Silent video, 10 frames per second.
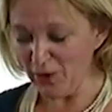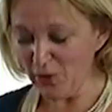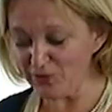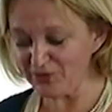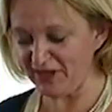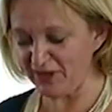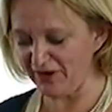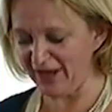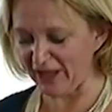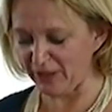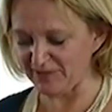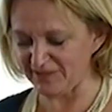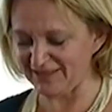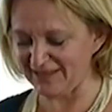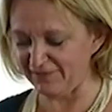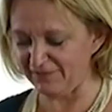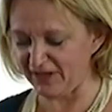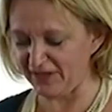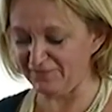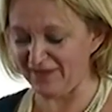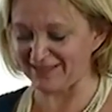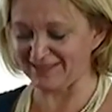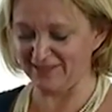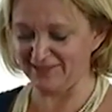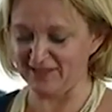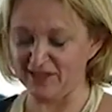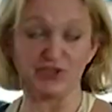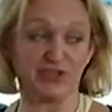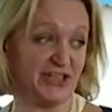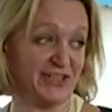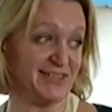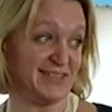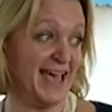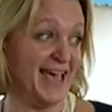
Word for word: also helped deliver the vaccine solutions.